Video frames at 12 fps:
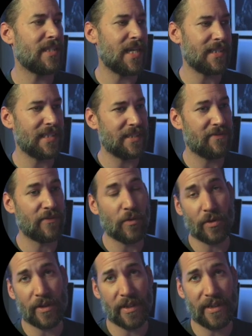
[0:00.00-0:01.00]
I did
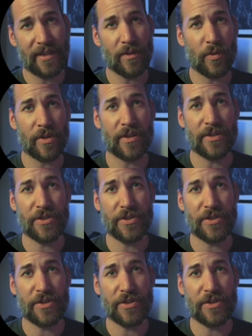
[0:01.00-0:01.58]
for it in order